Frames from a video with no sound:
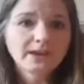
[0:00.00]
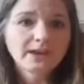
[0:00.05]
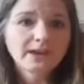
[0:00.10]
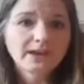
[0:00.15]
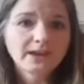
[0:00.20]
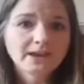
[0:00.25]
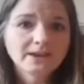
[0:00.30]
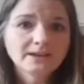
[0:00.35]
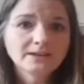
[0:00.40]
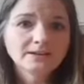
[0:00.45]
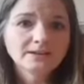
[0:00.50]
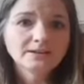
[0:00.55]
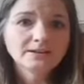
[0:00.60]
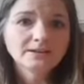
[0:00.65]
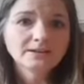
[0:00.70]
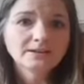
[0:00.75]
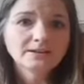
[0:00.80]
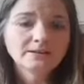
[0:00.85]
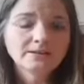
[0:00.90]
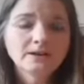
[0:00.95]
a
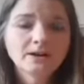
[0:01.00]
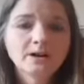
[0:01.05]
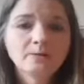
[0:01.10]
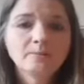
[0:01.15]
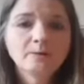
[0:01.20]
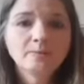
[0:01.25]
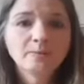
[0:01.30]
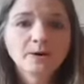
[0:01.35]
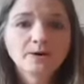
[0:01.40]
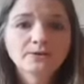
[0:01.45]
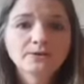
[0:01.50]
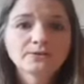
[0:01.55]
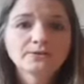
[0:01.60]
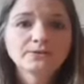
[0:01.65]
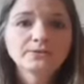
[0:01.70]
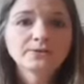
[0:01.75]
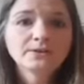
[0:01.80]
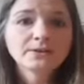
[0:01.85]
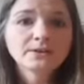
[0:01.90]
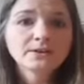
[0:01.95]
cardboard
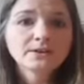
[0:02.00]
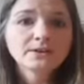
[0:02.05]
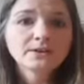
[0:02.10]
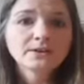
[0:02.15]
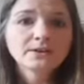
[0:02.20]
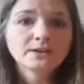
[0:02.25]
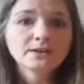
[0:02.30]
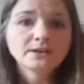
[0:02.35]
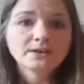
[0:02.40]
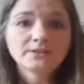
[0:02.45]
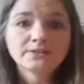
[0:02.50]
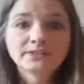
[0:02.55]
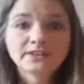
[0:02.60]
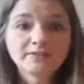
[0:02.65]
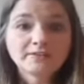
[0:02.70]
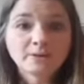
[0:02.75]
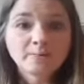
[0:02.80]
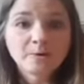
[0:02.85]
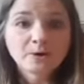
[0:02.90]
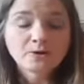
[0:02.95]
box, a
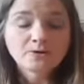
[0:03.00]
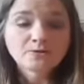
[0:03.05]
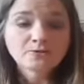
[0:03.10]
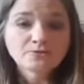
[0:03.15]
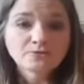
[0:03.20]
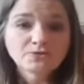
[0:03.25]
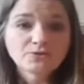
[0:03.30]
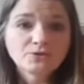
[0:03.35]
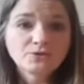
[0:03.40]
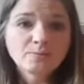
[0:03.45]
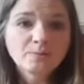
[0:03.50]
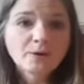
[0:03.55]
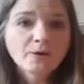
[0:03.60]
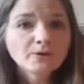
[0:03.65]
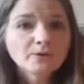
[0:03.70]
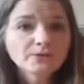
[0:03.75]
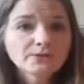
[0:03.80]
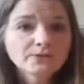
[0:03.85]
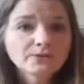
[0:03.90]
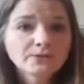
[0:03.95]
cereal box or a shoe
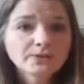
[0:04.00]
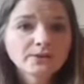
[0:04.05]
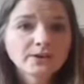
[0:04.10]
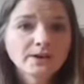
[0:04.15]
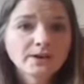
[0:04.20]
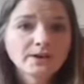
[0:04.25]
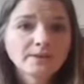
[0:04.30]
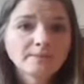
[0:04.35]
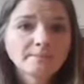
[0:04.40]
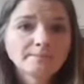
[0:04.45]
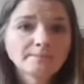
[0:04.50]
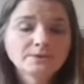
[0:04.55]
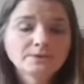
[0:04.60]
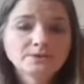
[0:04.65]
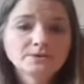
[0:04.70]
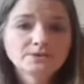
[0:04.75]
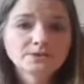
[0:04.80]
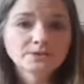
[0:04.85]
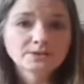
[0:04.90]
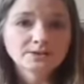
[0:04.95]
box.
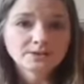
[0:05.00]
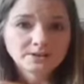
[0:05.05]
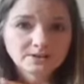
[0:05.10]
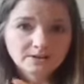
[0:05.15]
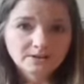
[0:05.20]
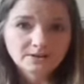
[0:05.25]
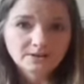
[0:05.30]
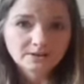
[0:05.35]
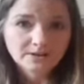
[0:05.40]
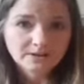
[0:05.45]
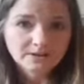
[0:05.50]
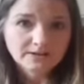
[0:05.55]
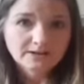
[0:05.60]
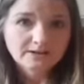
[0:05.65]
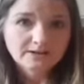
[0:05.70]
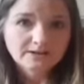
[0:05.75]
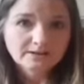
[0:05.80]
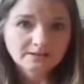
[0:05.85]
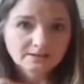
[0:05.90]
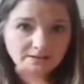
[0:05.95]
Cut a
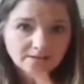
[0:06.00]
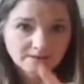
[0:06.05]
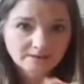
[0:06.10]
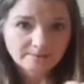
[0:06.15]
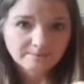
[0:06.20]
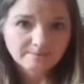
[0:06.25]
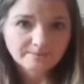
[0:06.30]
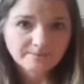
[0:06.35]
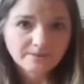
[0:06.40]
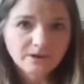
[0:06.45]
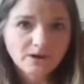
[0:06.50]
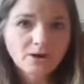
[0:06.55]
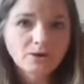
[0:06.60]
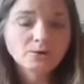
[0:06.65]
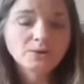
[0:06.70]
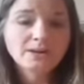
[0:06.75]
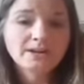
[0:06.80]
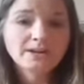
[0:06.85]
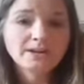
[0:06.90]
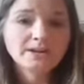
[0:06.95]
little
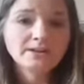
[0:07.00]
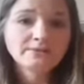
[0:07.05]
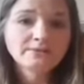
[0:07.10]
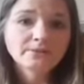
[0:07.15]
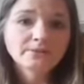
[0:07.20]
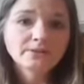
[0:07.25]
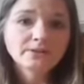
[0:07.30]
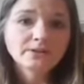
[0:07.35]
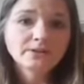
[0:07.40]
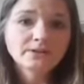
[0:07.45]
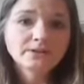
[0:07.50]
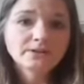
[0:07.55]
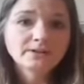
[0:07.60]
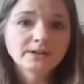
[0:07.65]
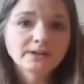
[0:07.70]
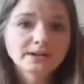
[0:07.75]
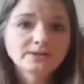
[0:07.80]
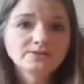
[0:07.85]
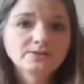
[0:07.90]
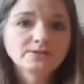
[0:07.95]
hole in it for the
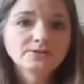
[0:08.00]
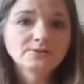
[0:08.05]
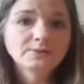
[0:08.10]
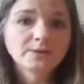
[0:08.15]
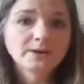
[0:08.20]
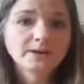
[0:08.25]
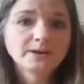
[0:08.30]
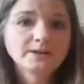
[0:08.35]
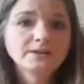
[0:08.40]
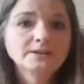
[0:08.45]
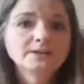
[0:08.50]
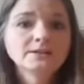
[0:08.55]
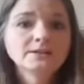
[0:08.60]
entranceway